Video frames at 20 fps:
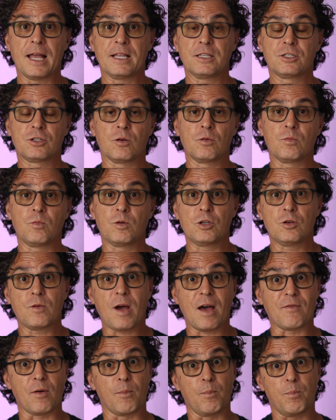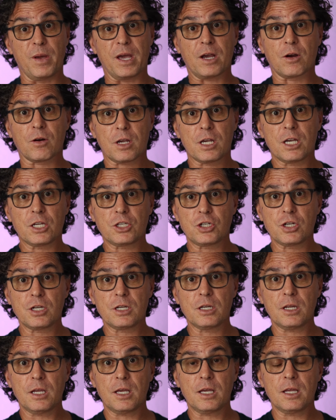And so would you have a bigger
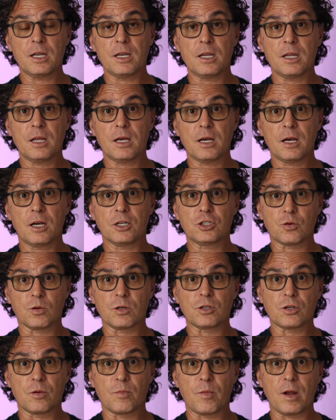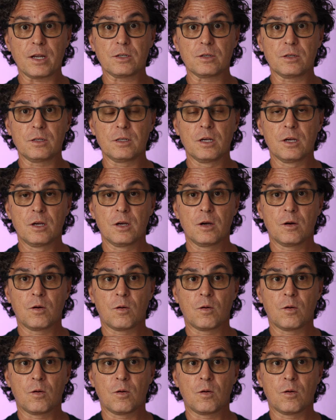kitchen in a short-term rental?